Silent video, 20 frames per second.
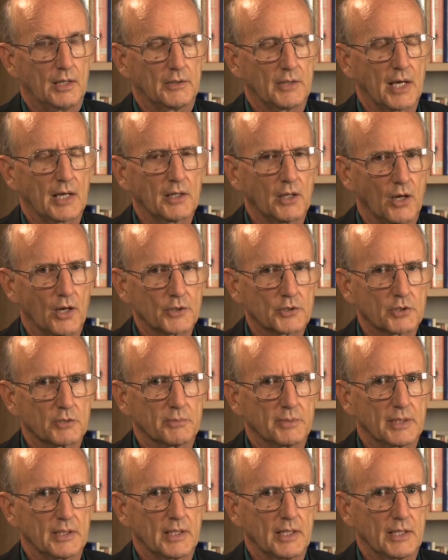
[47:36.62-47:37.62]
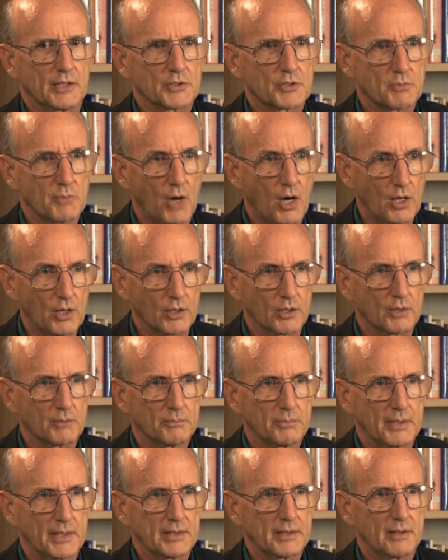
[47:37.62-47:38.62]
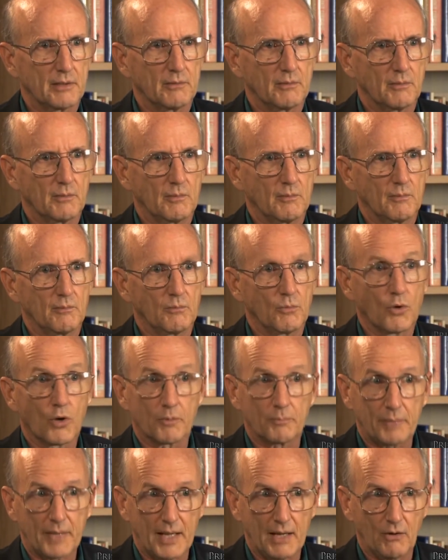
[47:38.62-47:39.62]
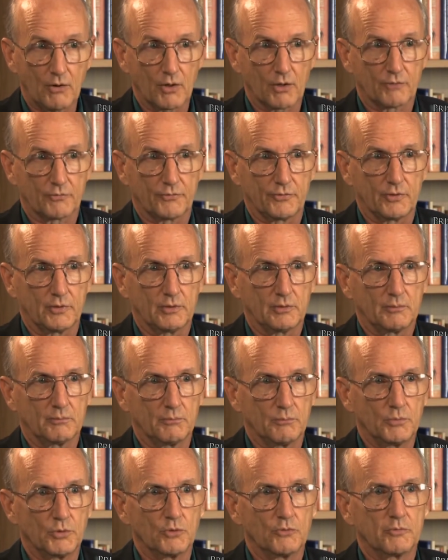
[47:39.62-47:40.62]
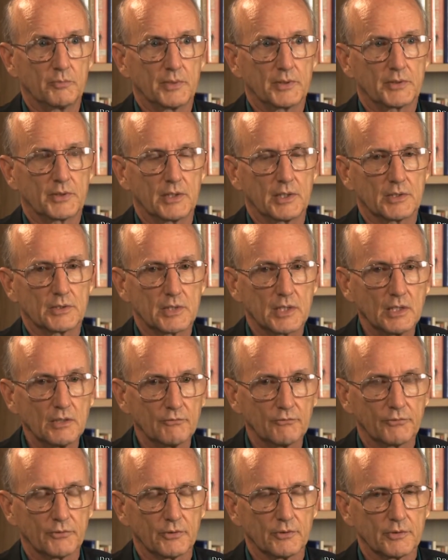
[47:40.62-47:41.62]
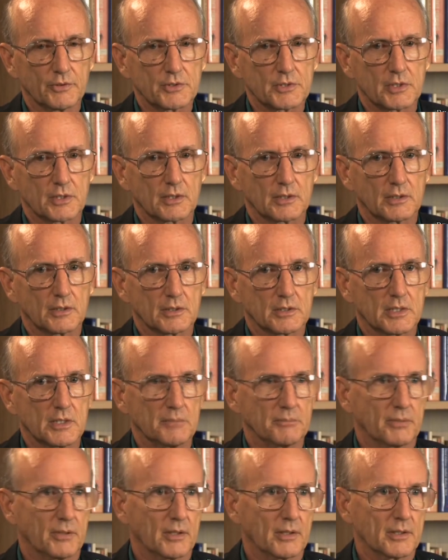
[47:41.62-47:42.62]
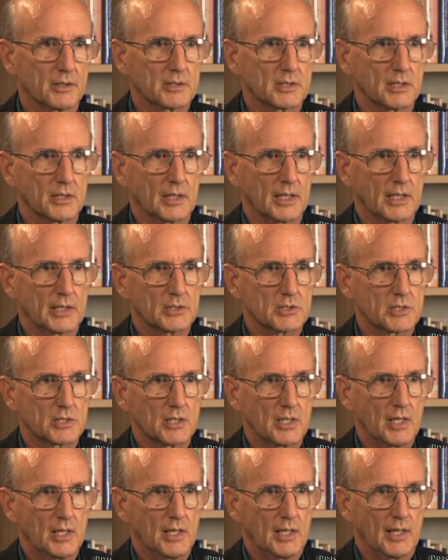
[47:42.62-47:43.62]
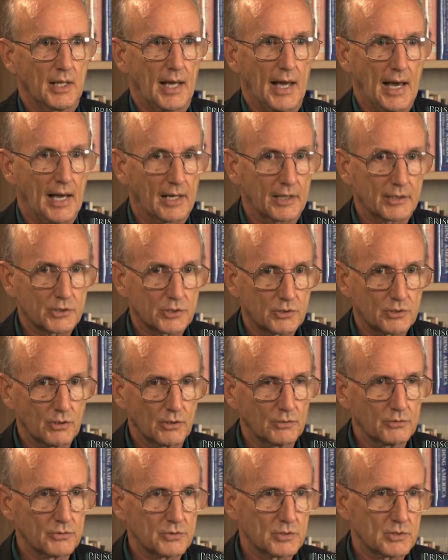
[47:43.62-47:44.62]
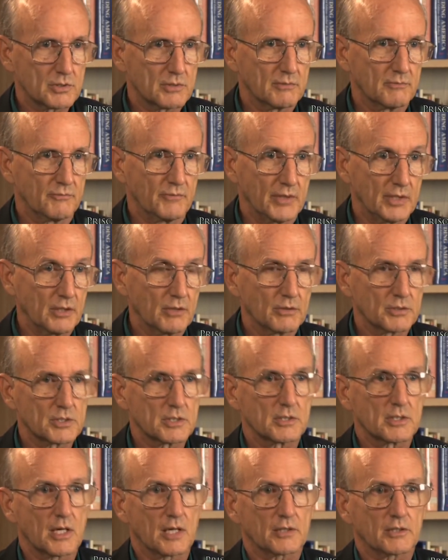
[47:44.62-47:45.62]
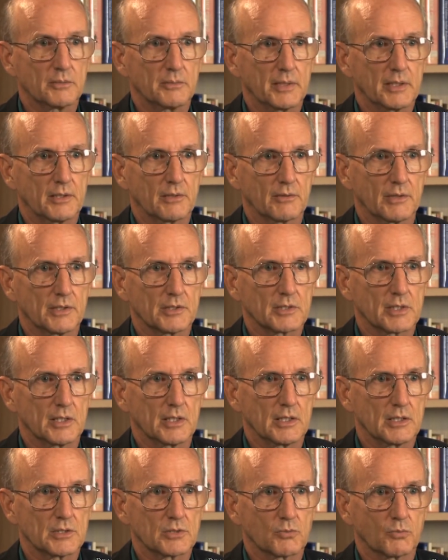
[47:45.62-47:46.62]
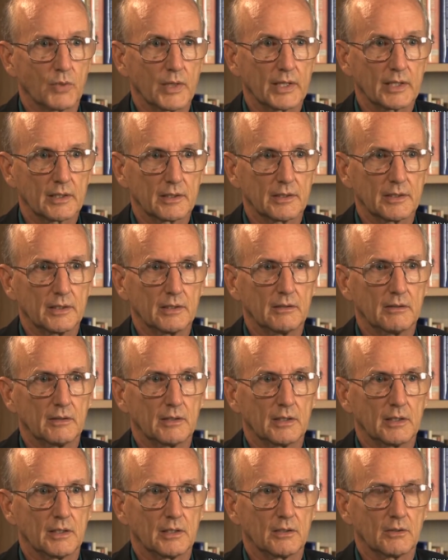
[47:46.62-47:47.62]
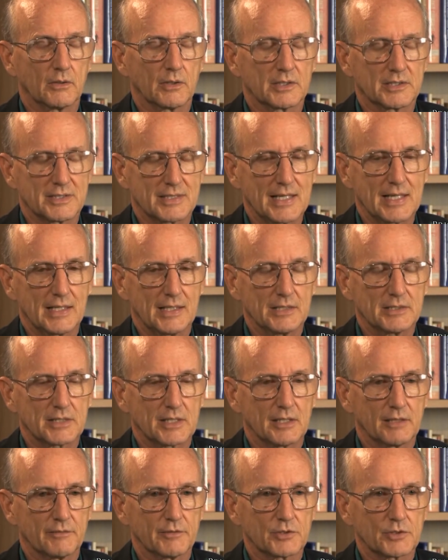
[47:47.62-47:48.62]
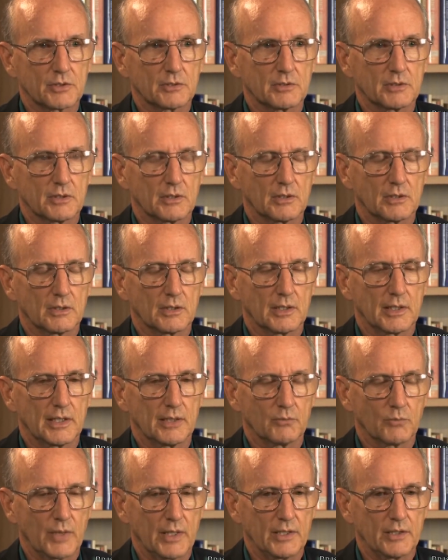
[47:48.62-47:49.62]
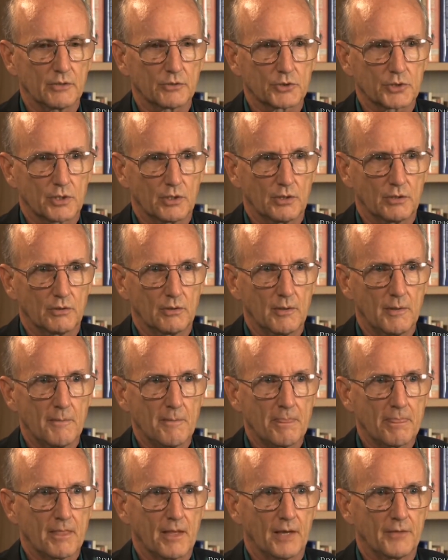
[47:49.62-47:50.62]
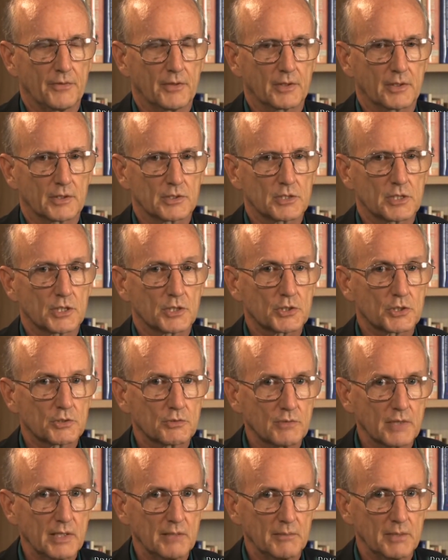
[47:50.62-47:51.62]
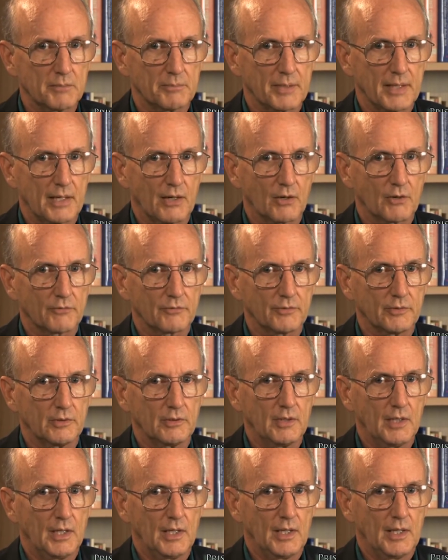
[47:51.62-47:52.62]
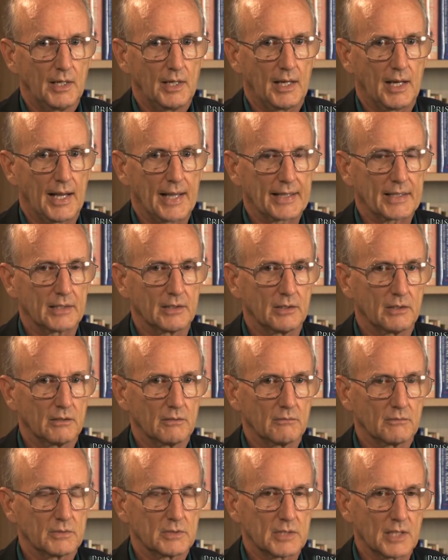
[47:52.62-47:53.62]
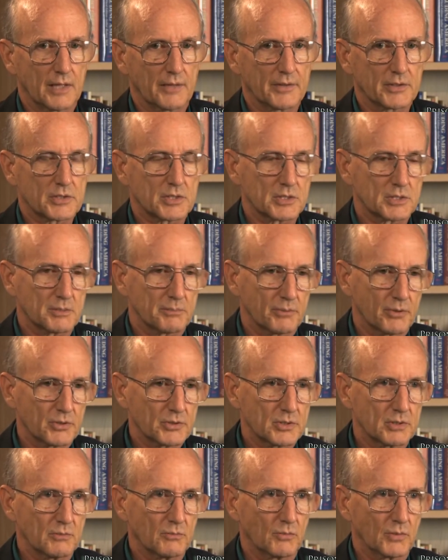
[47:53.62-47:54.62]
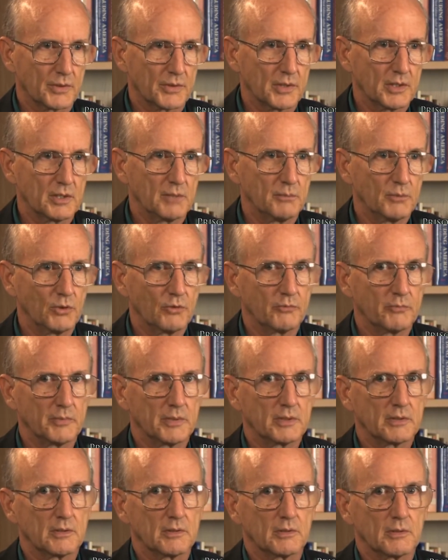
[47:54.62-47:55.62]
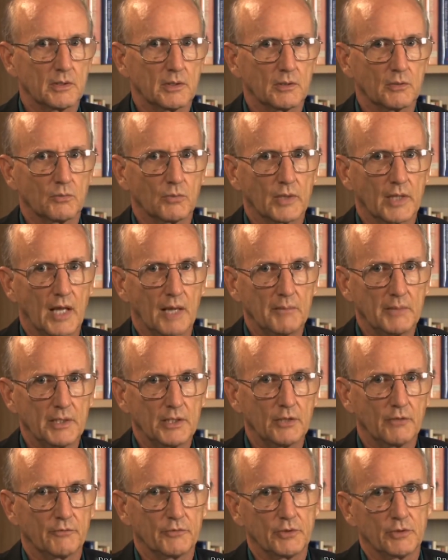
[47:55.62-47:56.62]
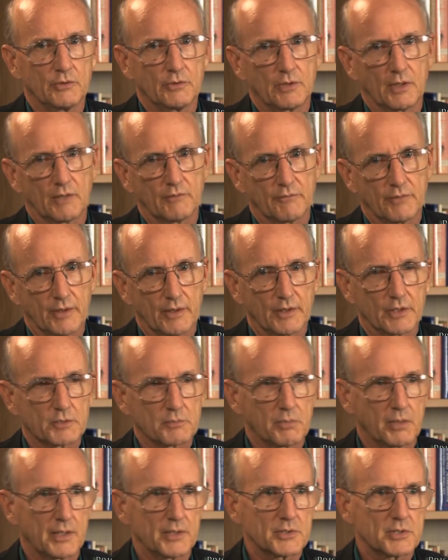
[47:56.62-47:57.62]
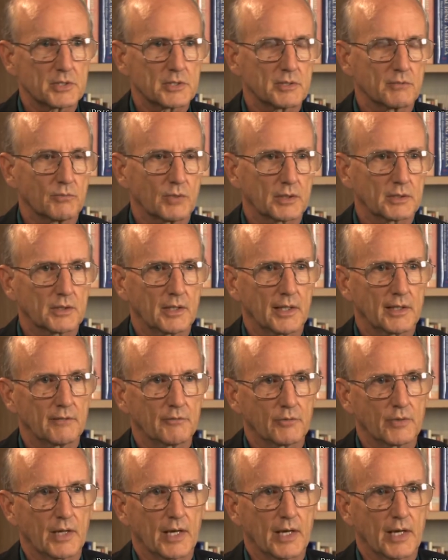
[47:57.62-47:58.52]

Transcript: not larger, but a smaller, but more powerful movement that is influencing the Tea Parties, and that's Alex Jones' videos and documentaries and his weekly or his daily television and radio show. I think it's extremely powerful. I can tell this as a person within the movement when I'm interviewed on various places of what kind of